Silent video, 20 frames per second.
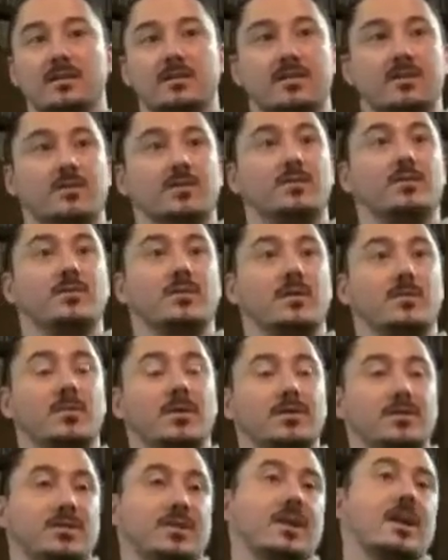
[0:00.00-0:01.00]
to
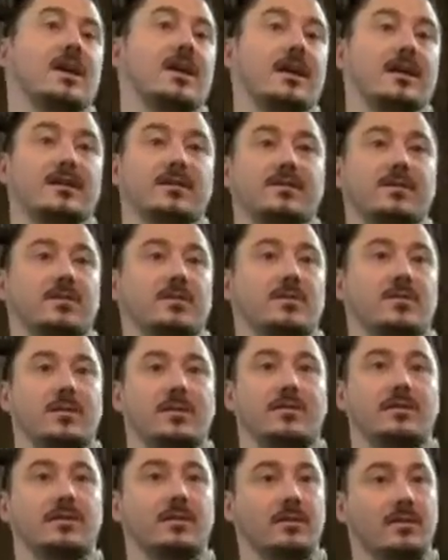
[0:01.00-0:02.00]
Emergent Care to
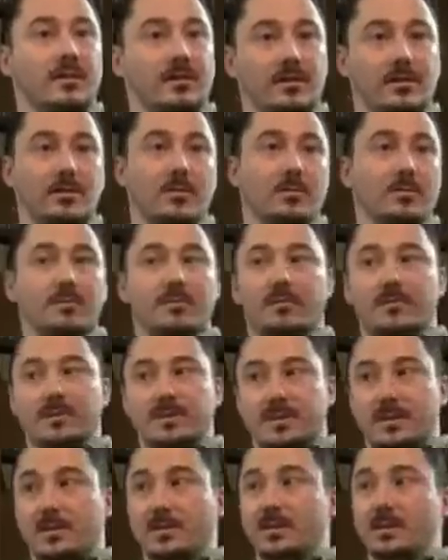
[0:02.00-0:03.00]
the other, you know,
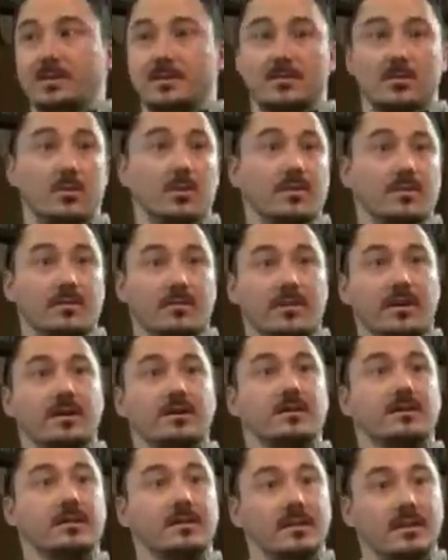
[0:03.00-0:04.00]
facilities north of
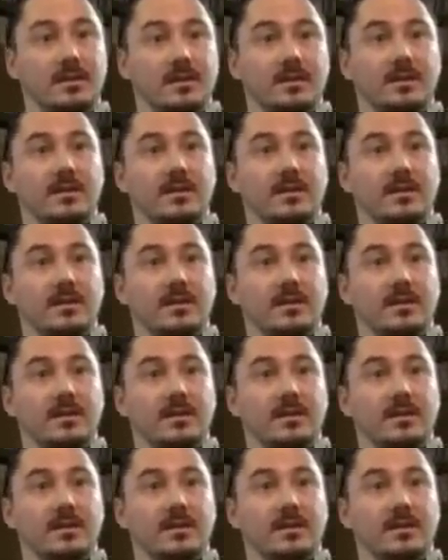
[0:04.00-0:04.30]
us.